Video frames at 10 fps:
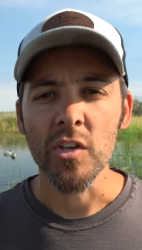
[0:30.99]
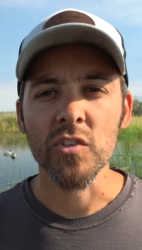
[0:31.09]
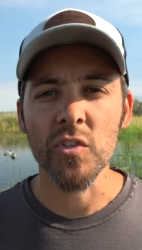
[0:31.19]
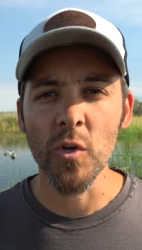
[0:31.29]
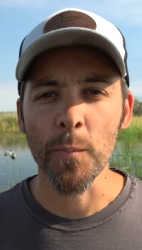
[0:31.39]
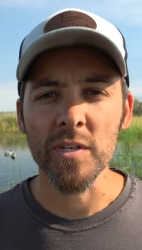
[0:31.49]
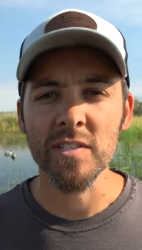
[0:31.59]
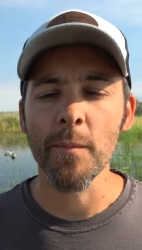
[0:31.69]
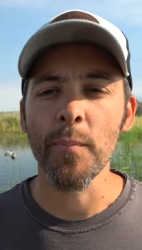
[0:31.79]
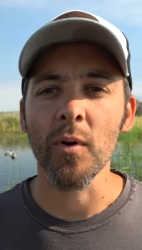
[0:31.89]
Super
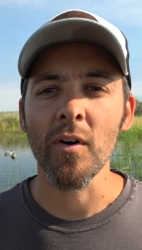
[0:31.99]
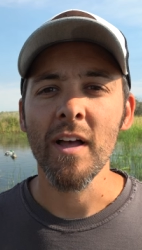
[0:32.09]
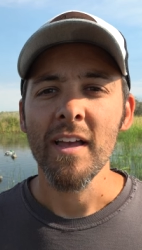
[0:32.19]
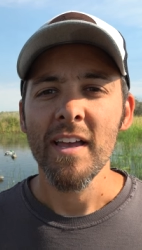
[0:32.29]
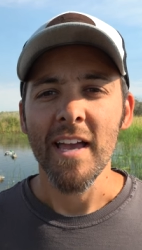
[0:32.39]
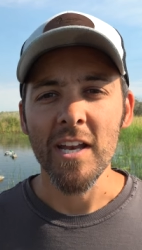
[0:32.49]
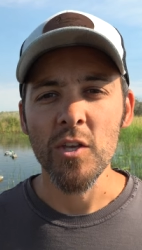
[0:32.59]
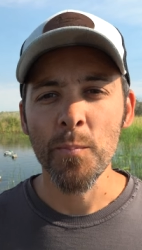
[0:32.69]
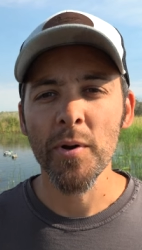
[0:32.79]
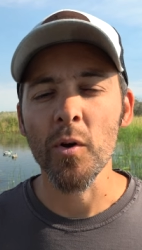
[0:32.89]
simple, and
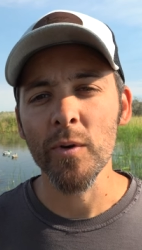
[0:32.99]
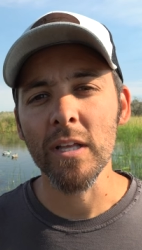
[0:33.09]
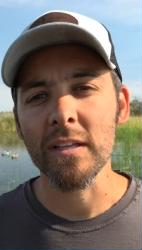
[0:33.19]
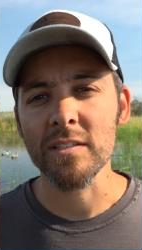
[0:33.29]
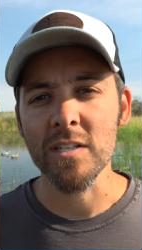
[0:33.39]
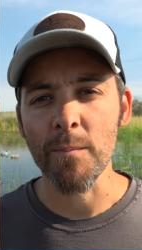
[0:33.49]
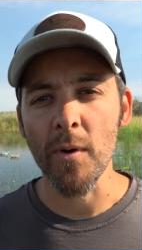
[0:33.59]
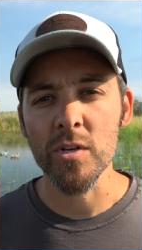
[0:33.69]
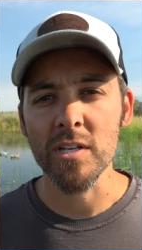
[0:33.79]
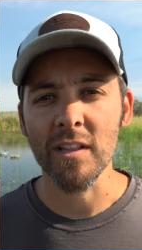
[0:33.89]
you put realistic
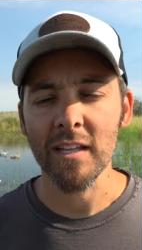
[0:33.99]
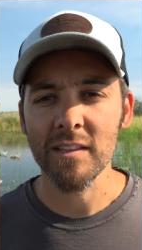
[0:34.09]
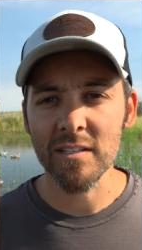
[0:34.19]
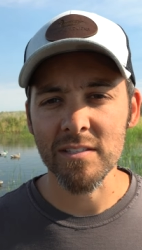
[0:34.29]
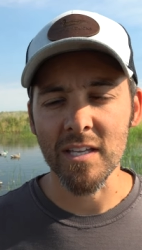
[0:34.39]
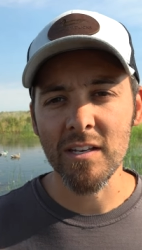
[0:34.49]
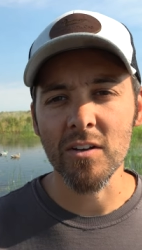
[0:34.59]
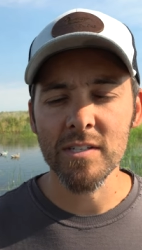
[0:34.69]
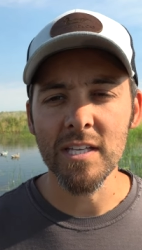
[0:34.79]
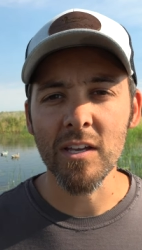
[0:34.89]
motion like this in
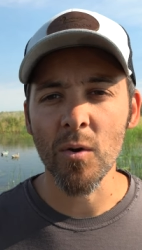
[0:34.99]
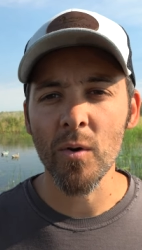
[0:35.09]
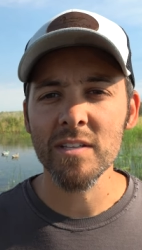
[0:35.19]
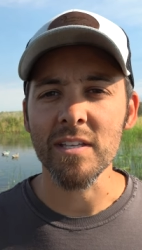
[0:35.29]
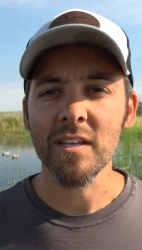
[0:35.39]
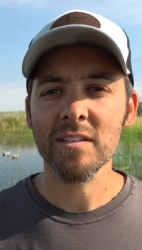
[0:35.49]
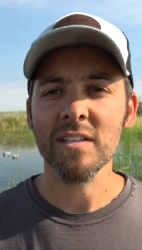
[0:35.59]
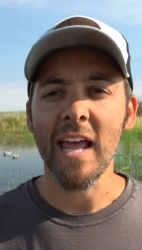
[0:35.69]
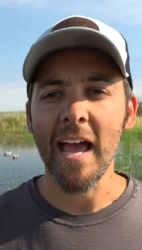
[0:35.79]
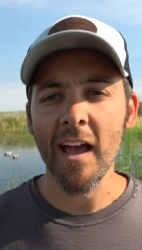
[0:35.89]
your decoys, it
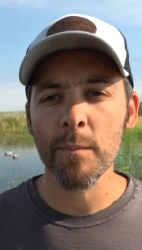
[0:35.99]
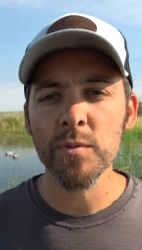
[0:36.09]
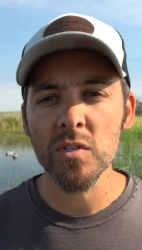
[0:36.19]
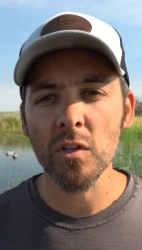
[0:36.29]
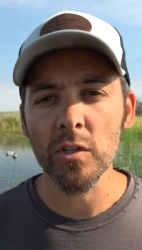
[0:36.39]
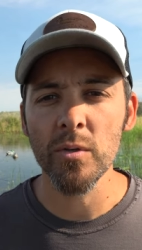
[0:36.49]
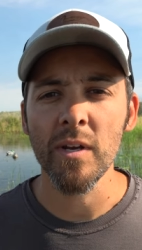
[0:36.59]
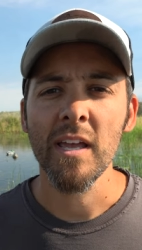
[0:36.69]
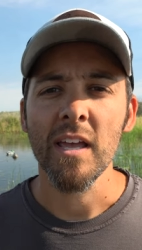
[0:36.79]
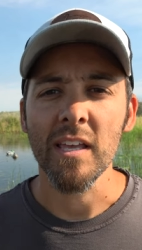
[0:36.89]
is an
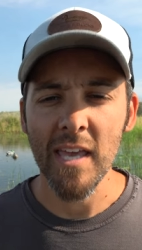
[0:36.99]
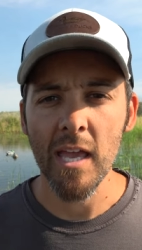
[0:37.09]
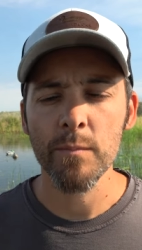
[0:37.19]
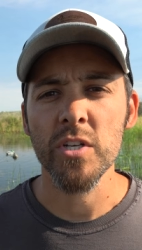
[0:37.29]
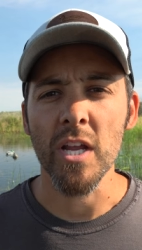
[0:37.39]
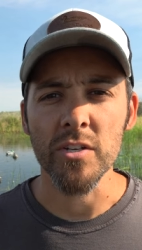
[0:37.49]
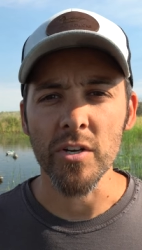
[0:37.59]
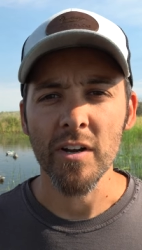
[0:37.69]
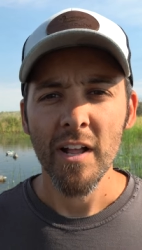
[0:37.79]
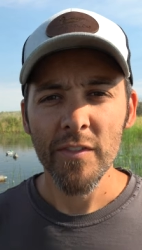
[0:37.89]
absolute game
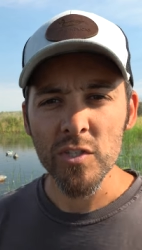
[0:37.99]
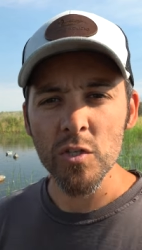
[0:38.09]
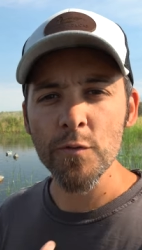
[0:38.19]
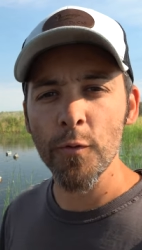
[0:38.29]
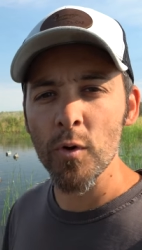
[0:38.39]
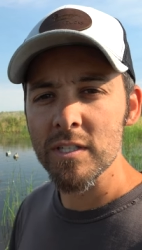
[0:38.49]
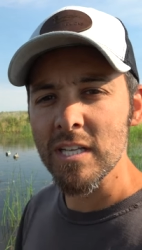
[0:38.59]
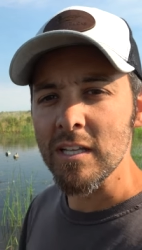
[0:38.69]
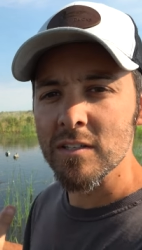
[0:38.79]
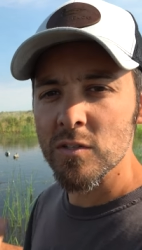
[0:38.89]
changer. This is
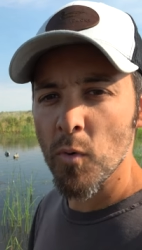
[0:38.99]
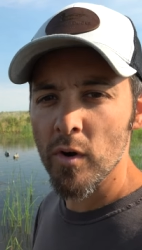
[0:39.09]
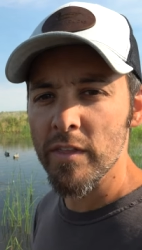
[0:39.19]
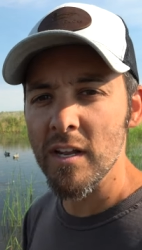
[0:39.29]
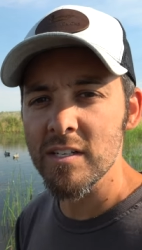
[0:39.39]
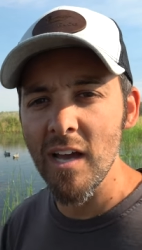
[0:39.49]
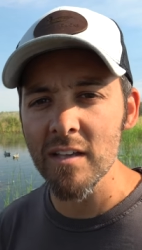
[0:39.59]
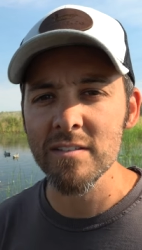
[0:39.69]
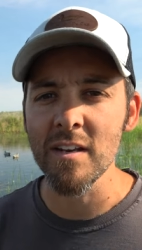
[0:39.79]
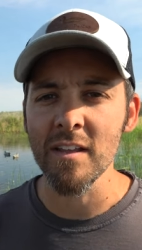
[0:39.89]
14, this is more than a
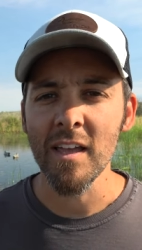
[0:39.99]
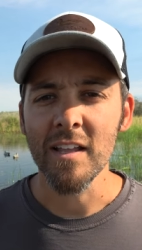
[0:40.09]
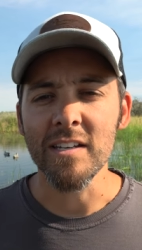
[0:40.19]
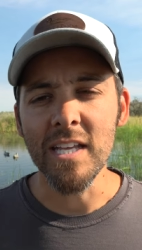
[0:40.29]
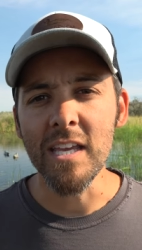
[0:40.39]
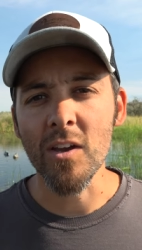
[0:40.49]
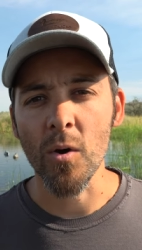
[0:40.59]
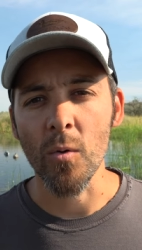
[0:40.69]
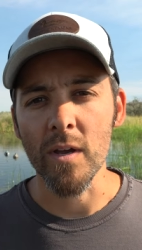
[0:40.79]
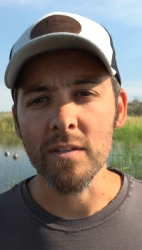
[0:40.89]
dozen
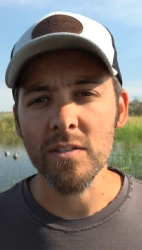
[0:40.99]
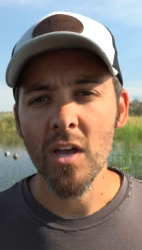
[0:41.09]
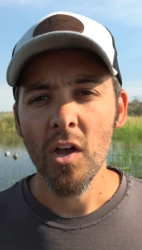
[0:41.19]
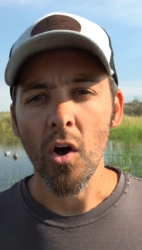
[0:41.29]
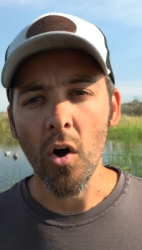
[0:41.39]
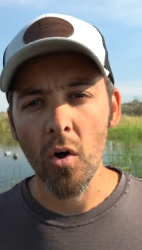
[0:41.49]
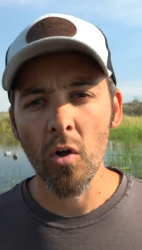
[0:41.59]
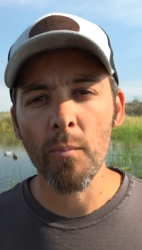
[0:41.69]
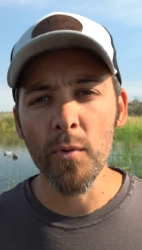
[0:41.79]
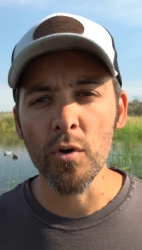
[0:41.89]
decoys,
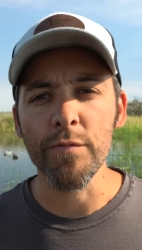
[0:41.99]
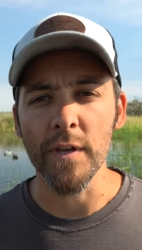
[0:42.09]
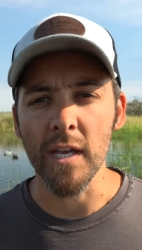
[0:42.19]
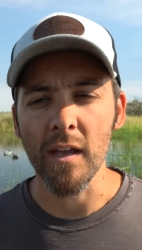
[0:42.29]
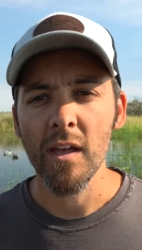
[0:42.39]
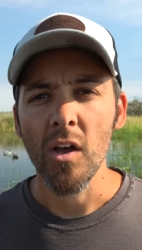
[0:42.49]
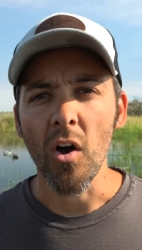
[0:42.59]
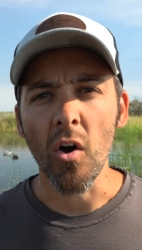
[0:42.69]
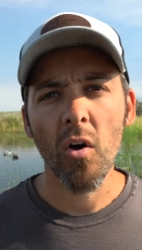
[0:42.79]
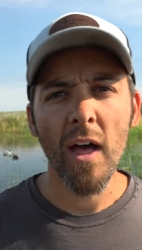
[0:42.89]
all moving,
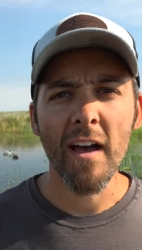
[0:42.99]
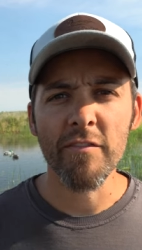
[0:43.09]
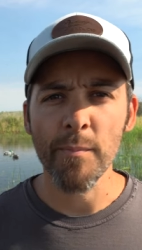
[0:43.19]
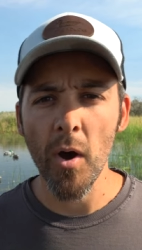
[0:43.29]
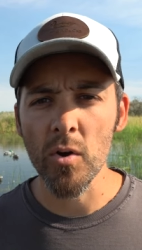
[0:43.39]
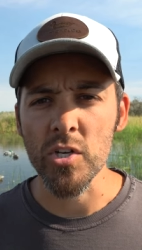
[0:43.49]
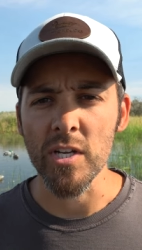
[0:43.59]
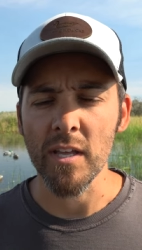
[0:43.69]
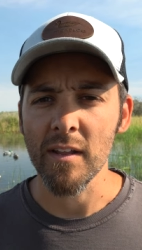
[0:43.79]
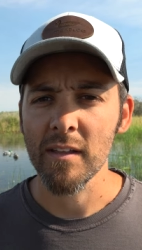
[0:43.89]
all have
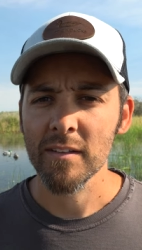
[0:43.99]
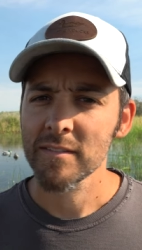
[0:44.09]
motion.